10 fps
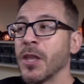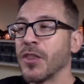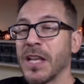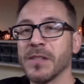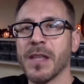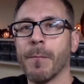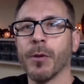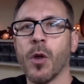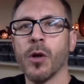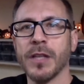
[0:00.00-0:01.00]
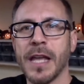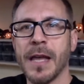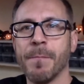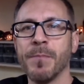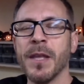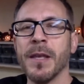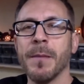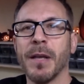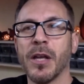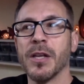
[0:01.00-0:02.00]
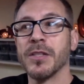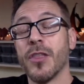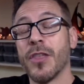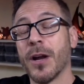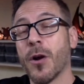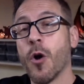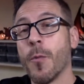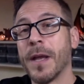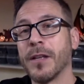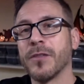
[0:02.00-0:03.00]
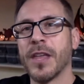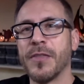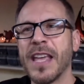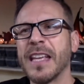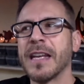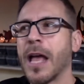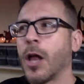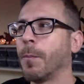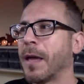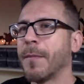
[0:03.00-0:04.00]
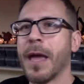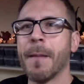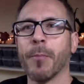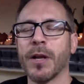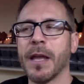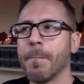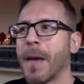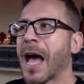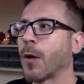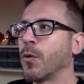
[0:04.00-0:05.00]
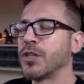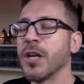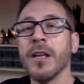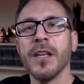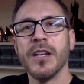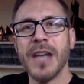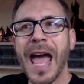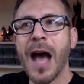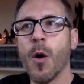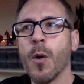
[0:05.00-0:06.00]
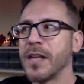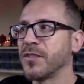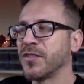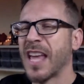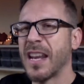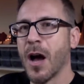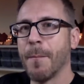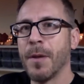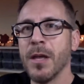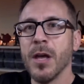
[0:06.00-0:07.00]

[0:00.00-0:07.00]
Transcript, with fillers: things that belonged to him because they're hoping that they can help him and bring him back, which now has set up